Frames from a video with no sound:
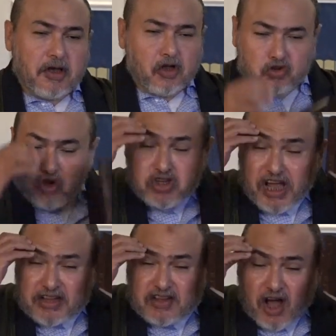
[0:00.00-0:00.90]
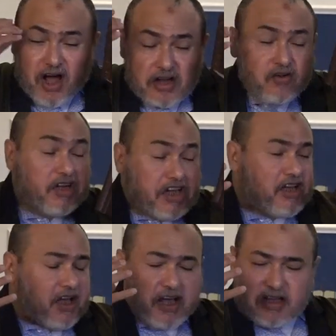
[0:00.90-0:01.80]
Look at the
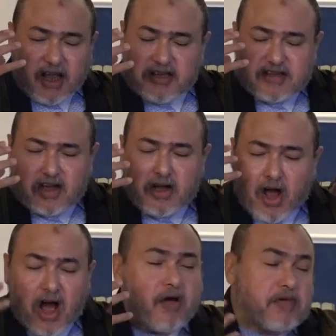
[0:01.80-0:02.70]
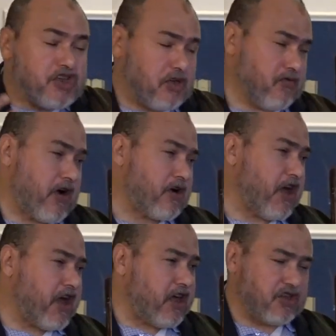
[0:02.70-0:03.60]
irony and the comedy of our
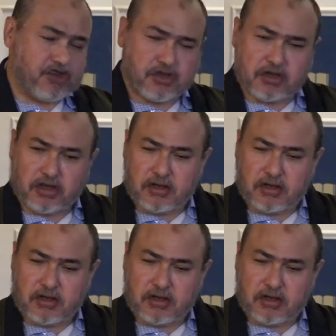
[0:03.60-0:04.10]
age.